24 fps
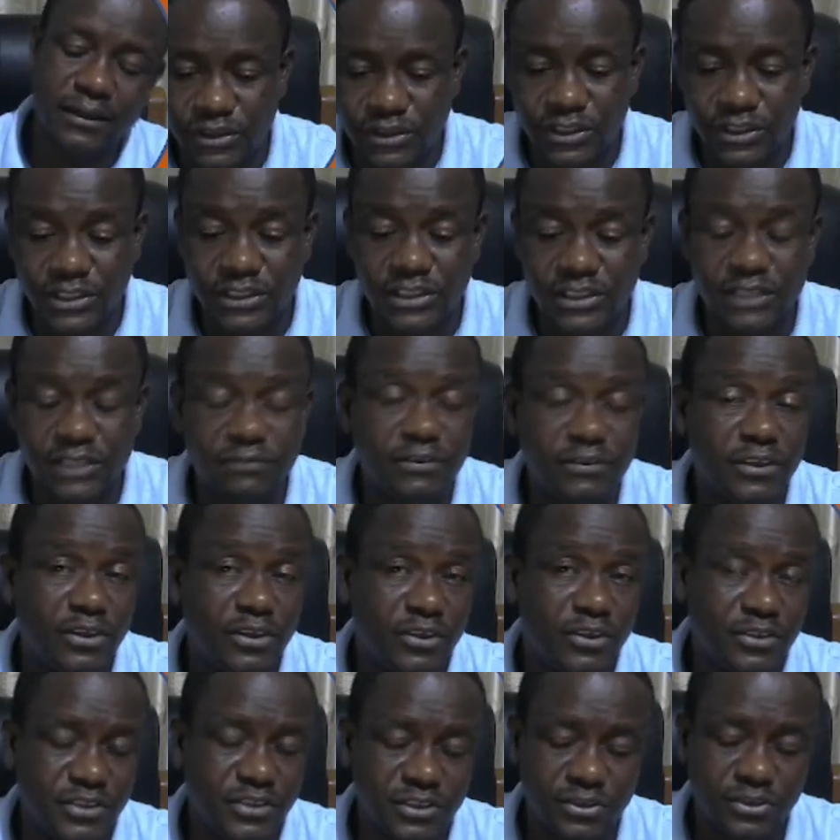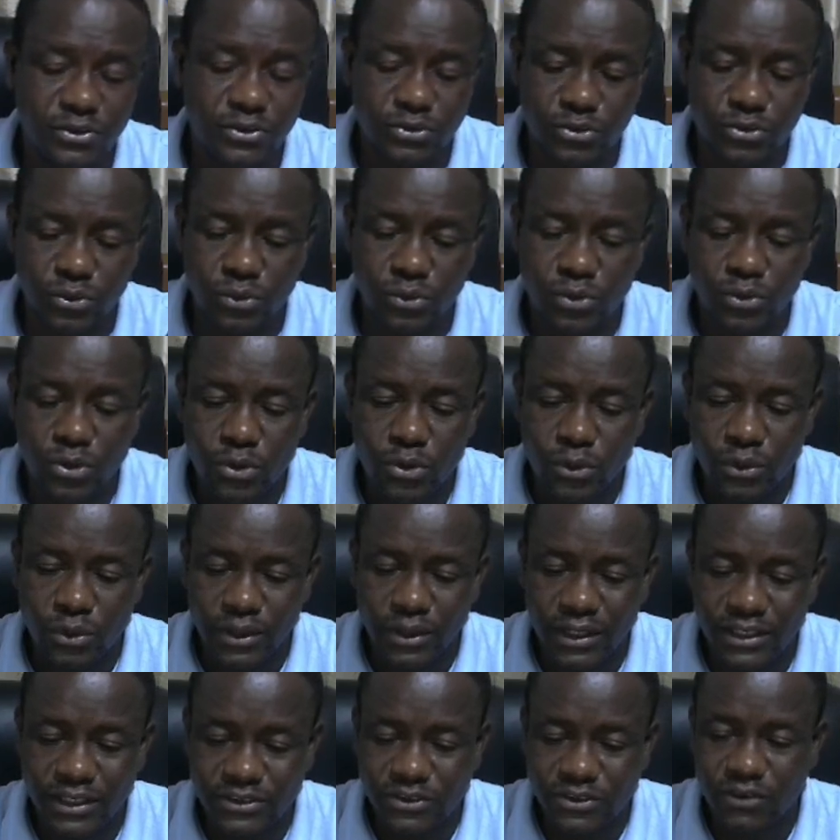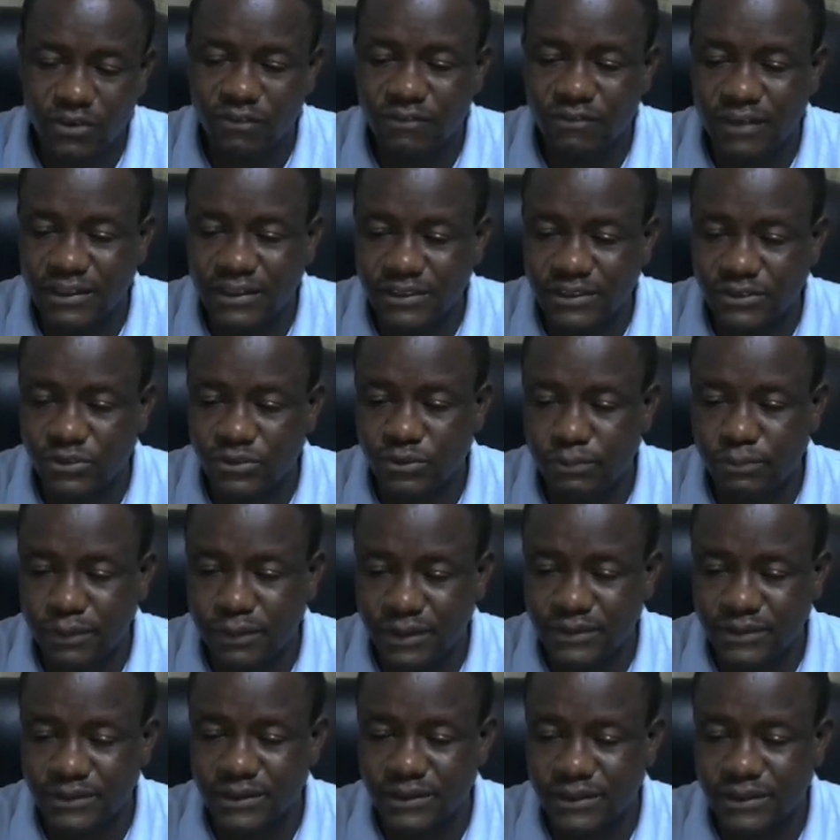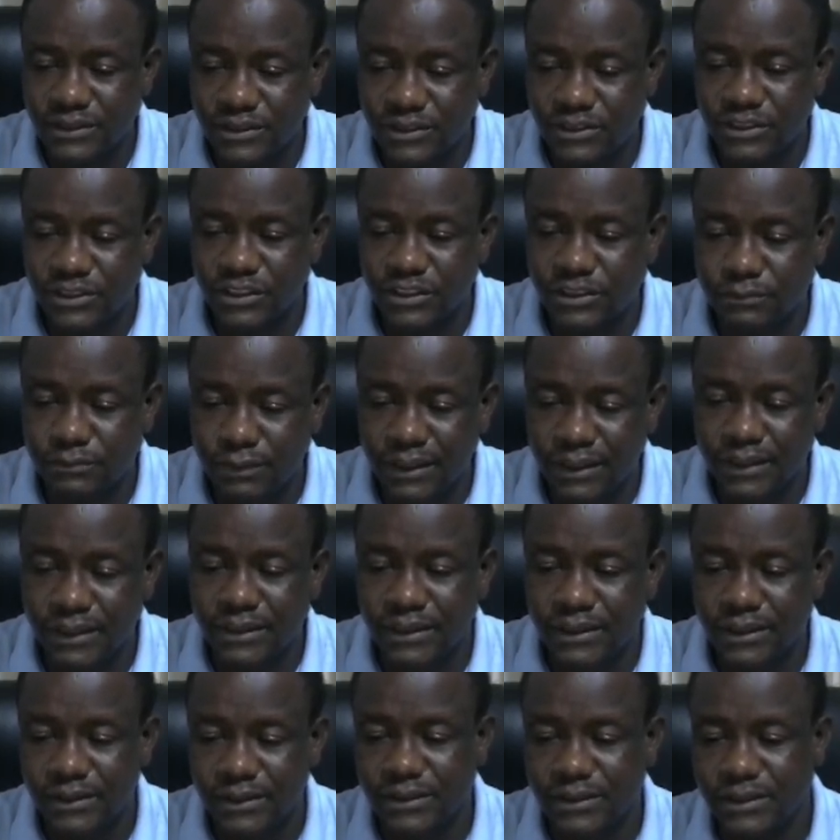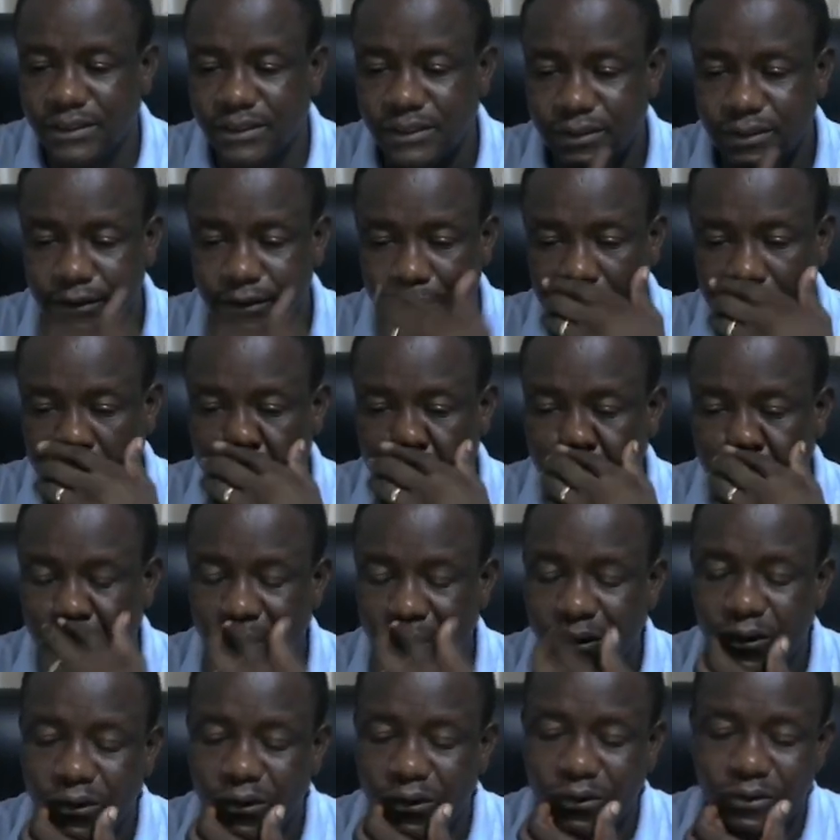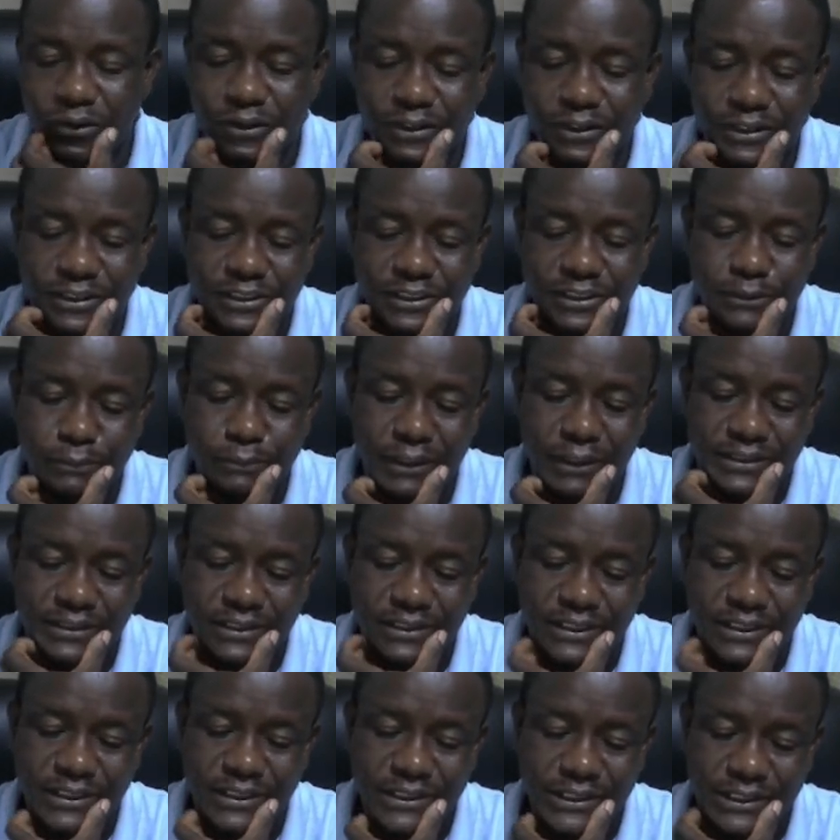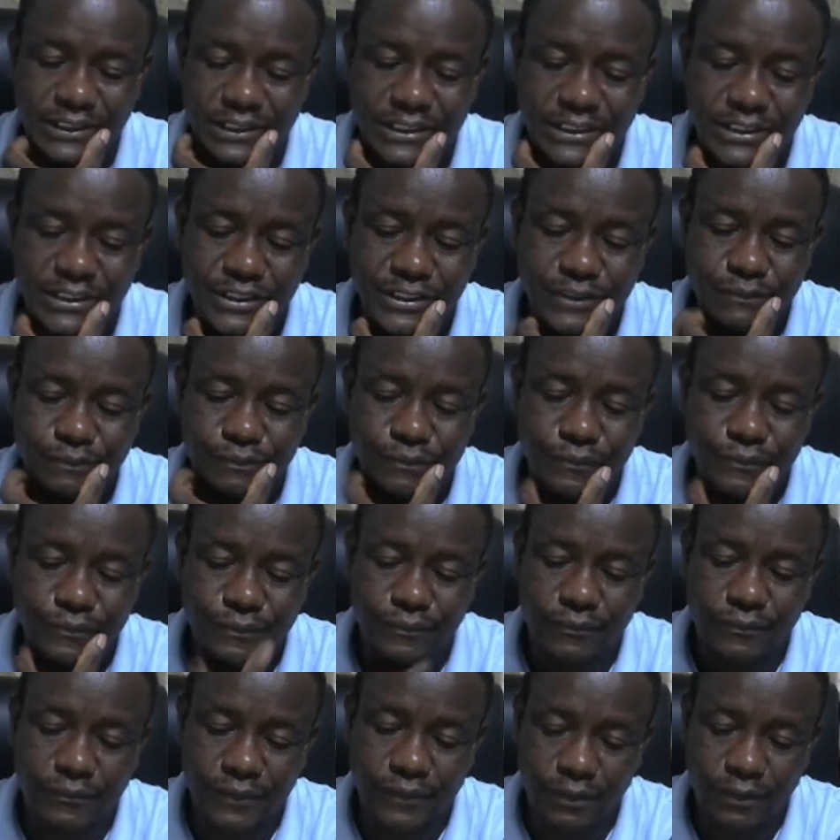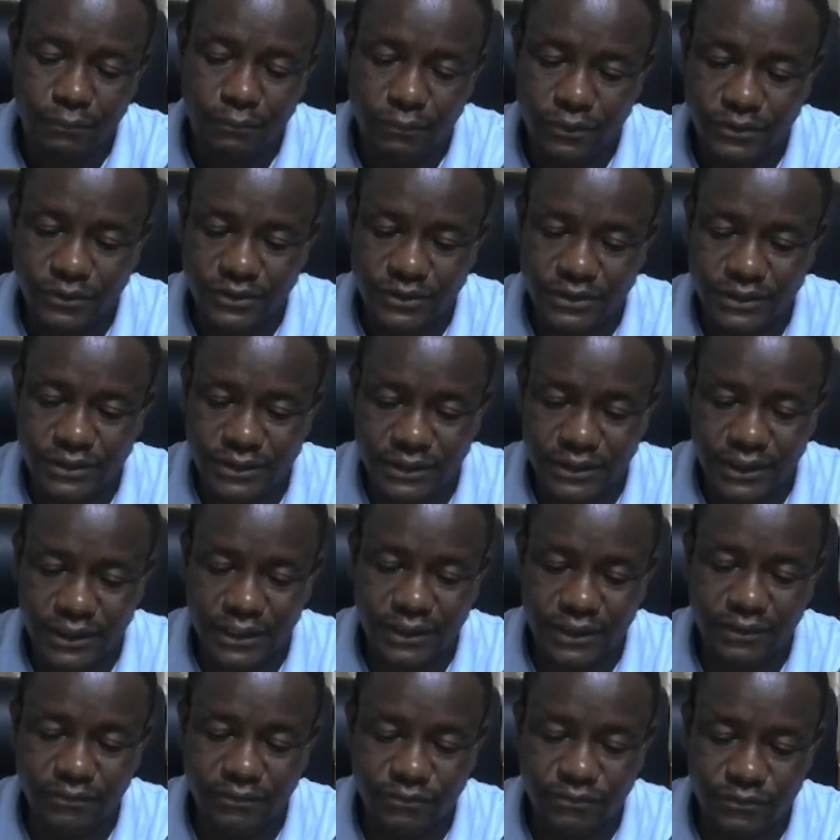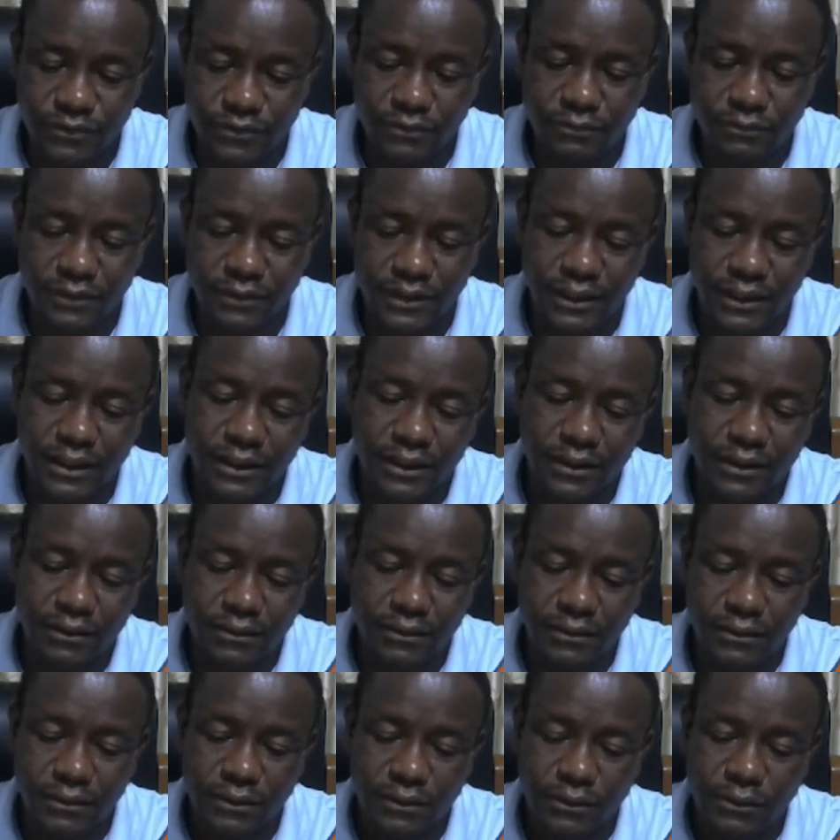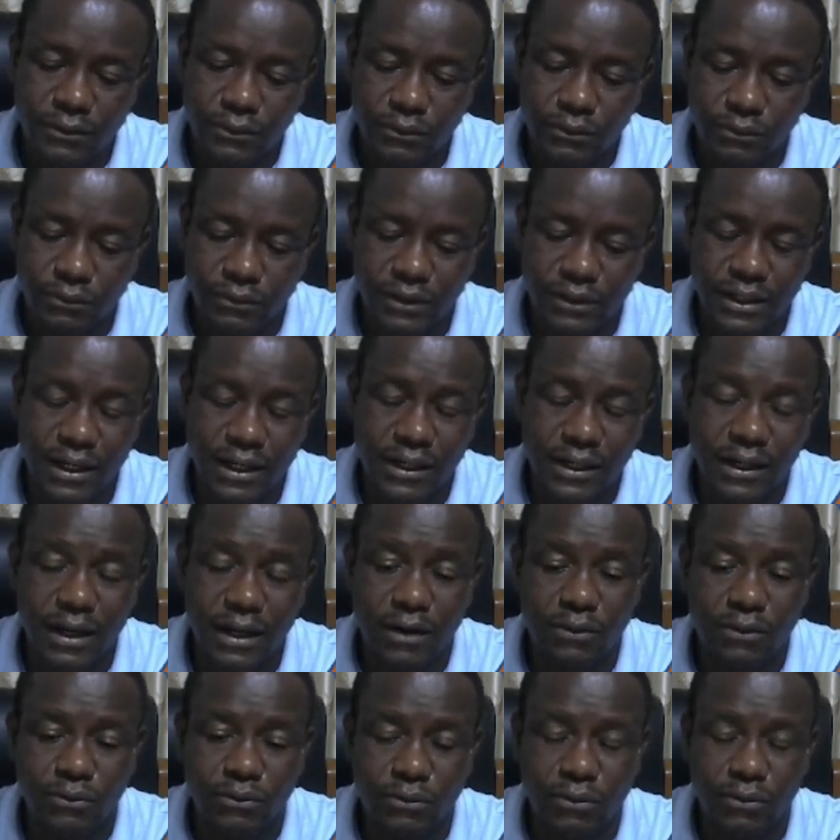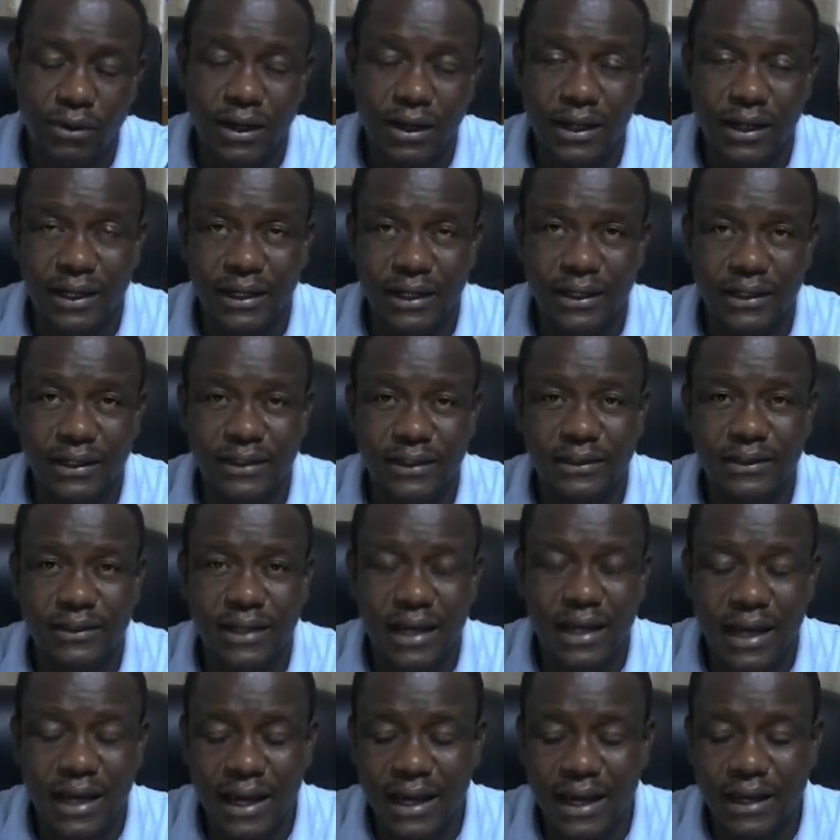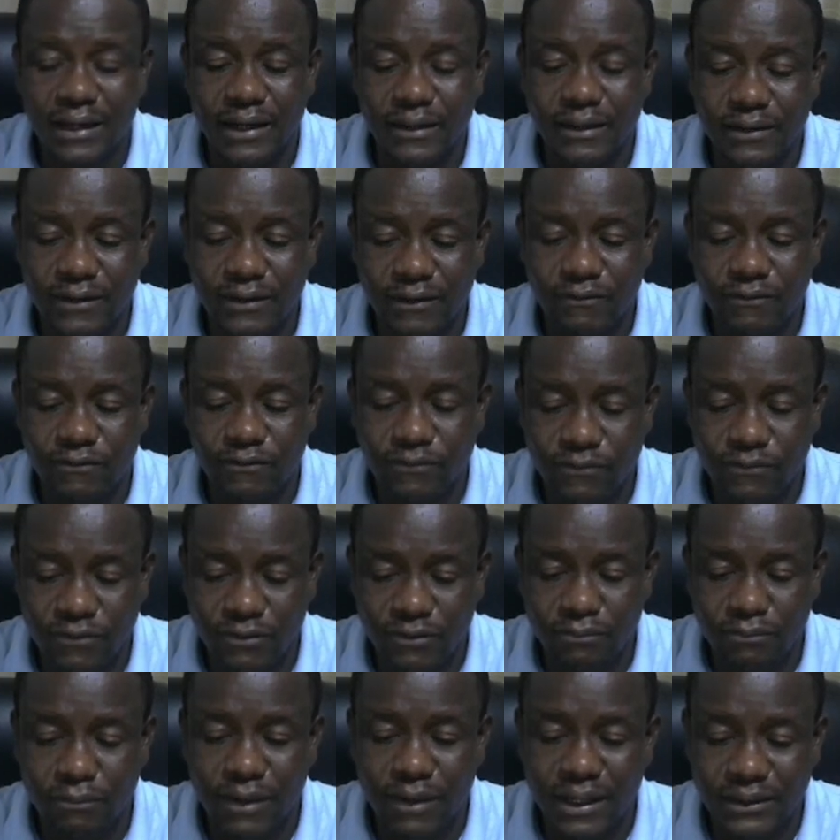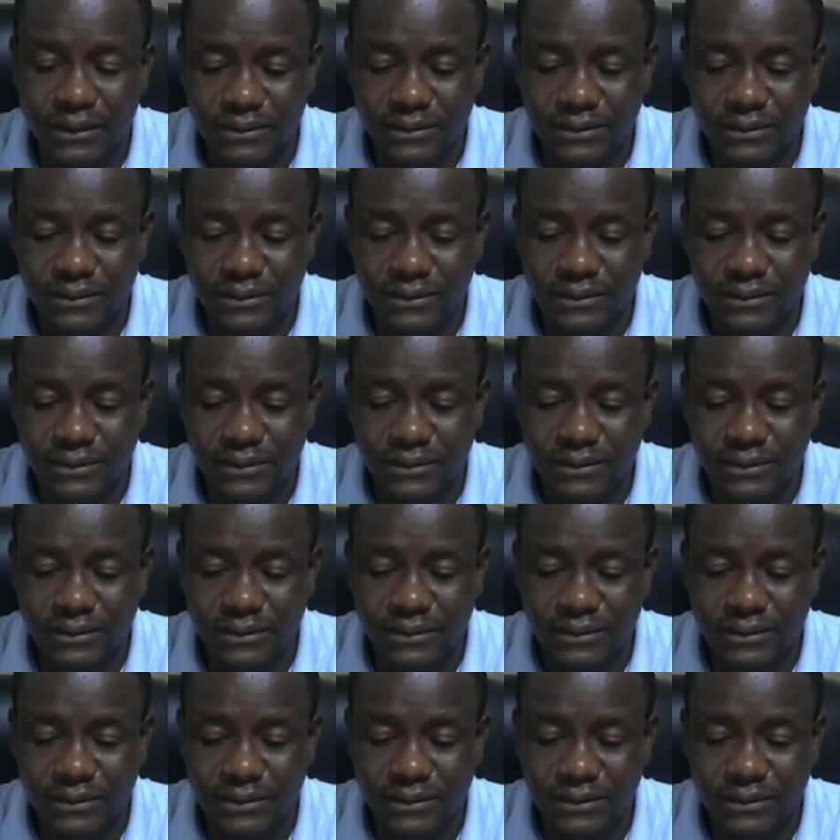It's giving us 0, so let's convert it to percentage by clicking on this percentage button. Then from there we can now go ahead and format